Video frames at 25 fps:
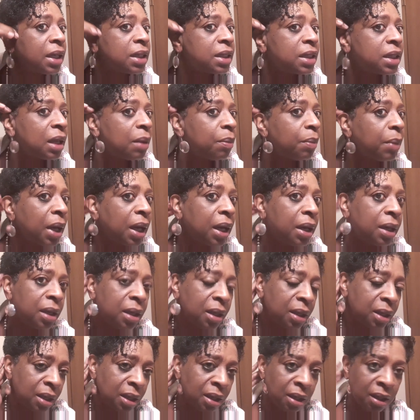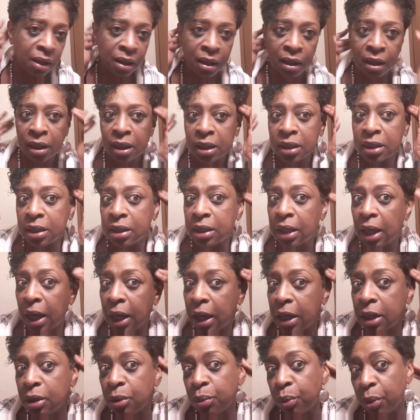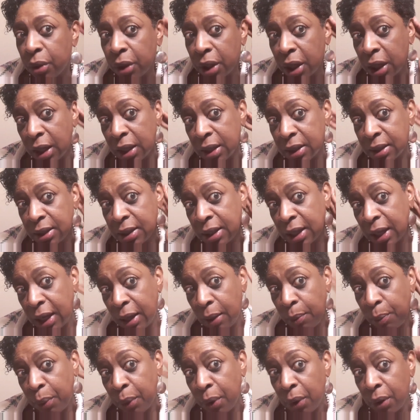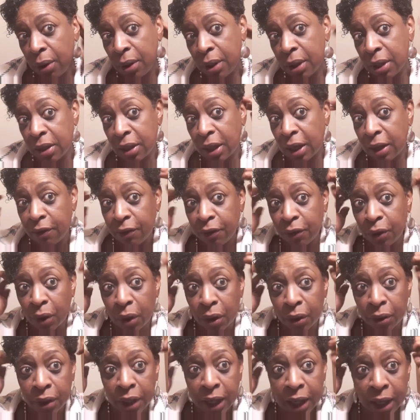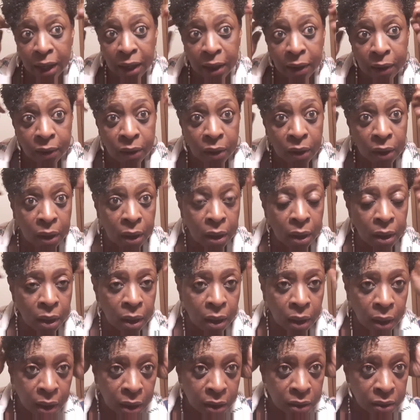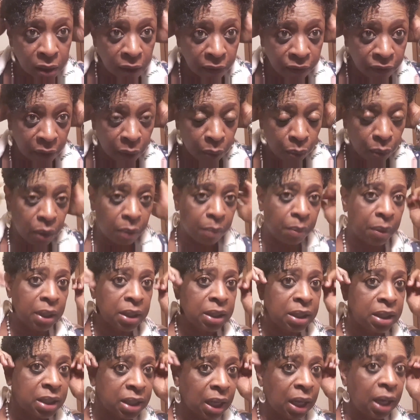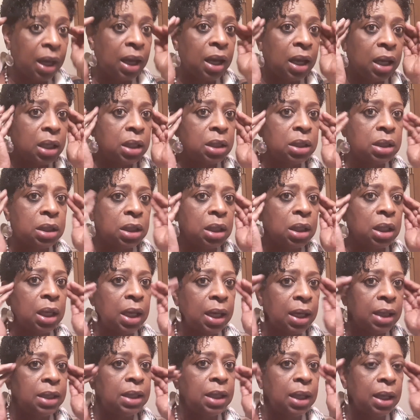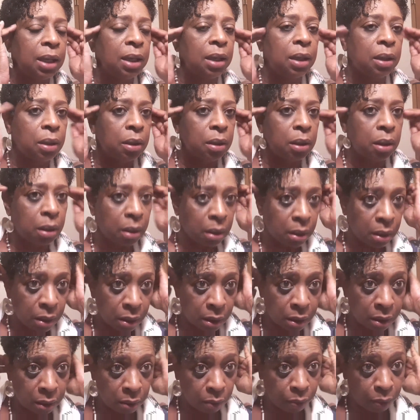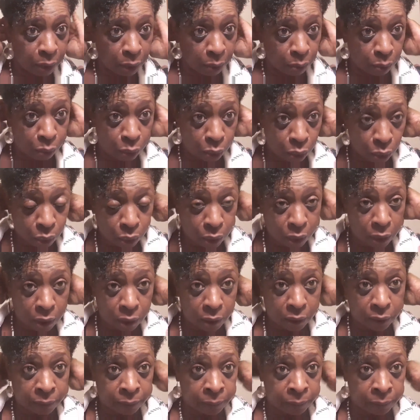said, my sides were kind of tapered and they've grown out, so if I want my sides to lay down a little bit more,